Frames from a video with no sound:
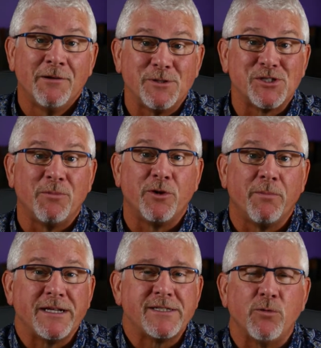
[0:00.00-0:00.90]
But someone
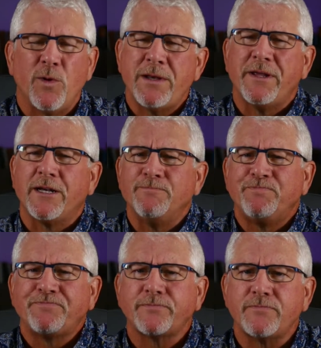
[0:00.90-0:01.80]
might say, wait a minute,
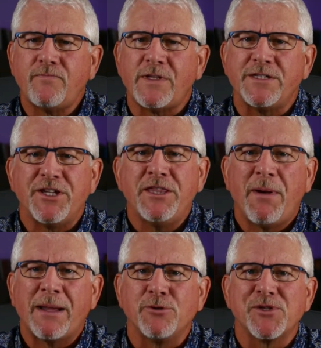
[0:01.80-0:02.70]
Does the
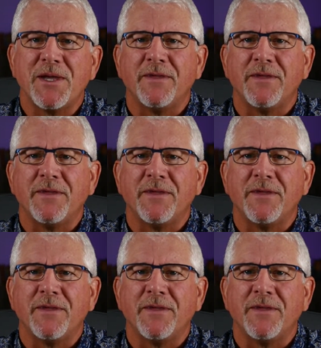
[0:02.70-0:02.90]
Bible say